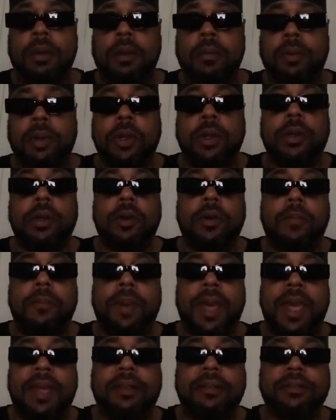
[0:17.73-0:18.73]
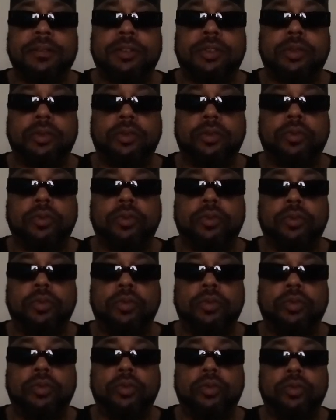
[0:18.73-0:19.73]
We're gonna go back
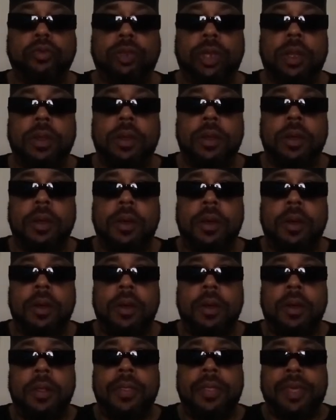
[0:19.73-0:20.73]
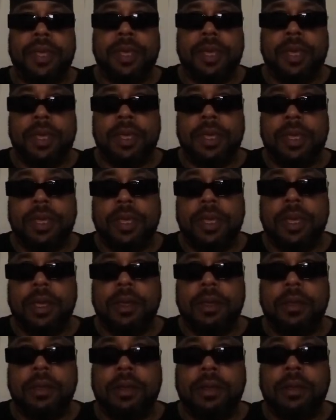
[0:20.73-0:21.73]
to the
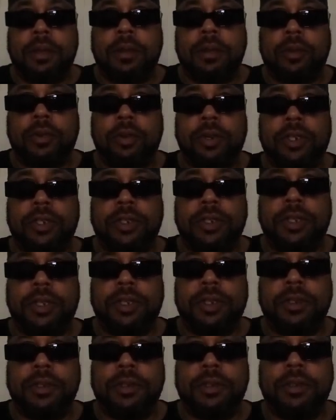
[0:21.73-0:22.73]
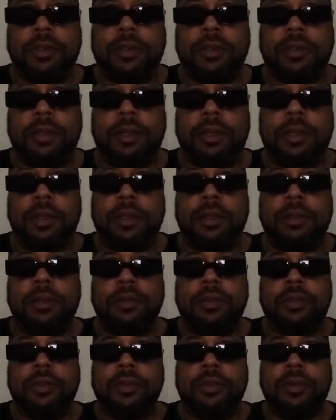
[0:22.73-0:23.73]
Christian
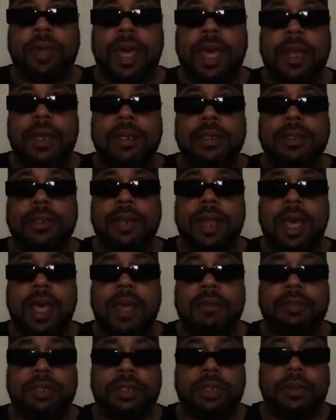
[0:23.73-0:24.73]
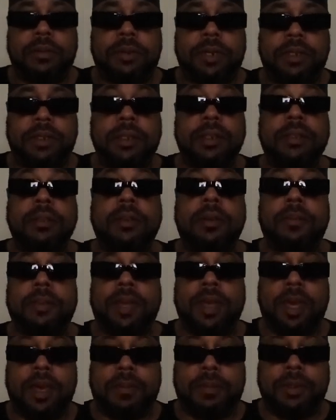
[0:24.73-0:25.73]
to Al-Islam series. This is gonna
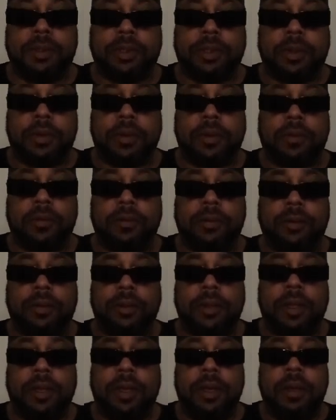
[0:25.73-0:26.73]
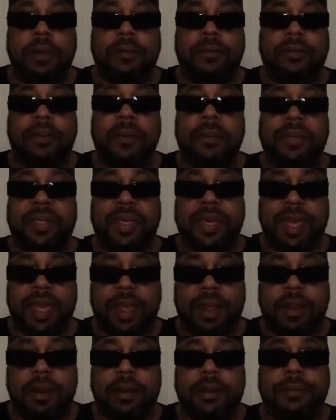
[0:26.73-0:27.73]
be an episode from
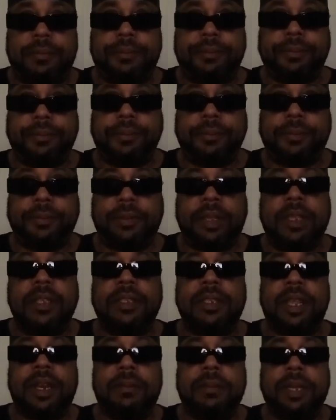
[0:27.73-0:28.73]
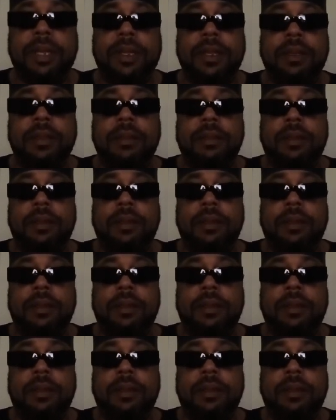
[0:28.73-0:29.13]
there. Instead of me